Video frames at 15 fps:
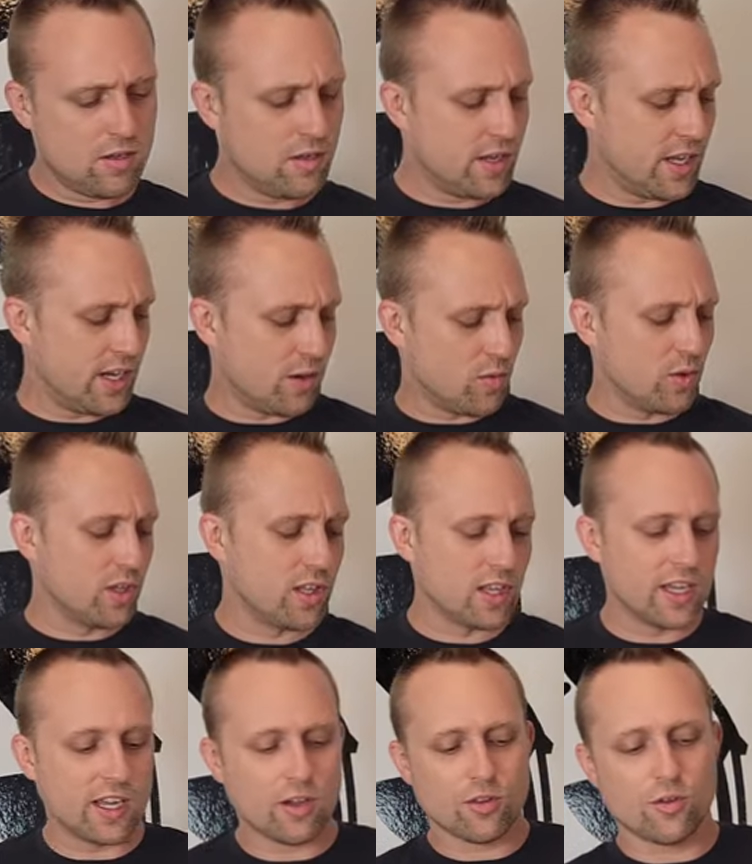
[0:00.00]
And I really
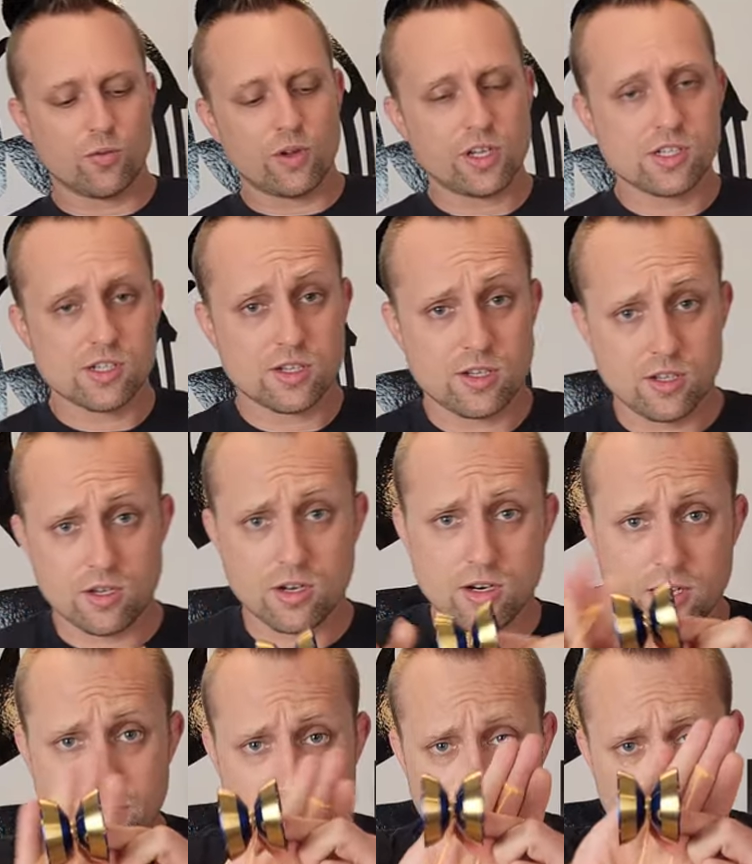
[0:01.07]
like how the rings are
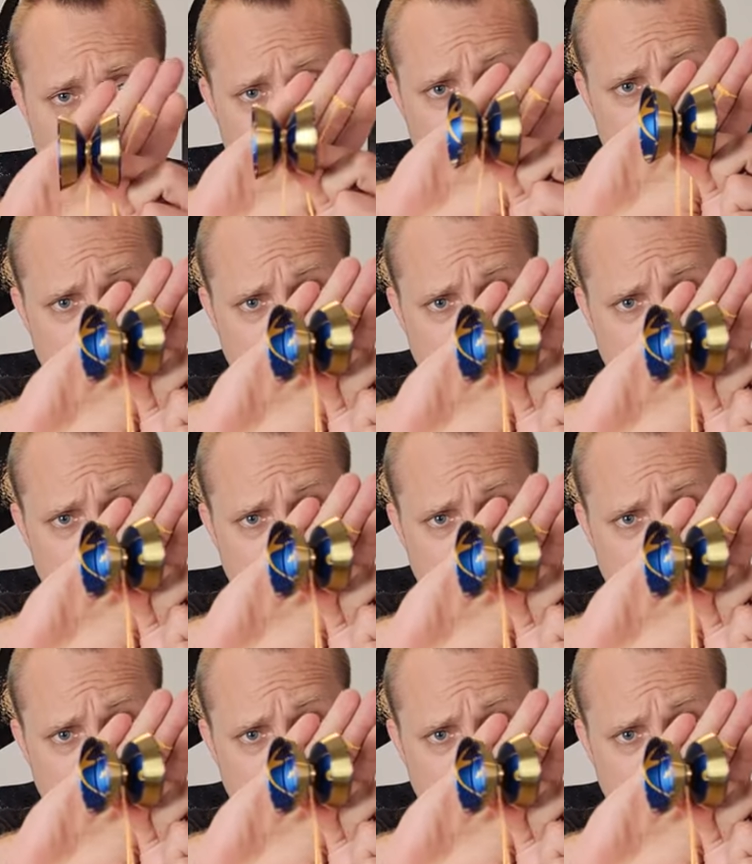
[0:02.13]
on here.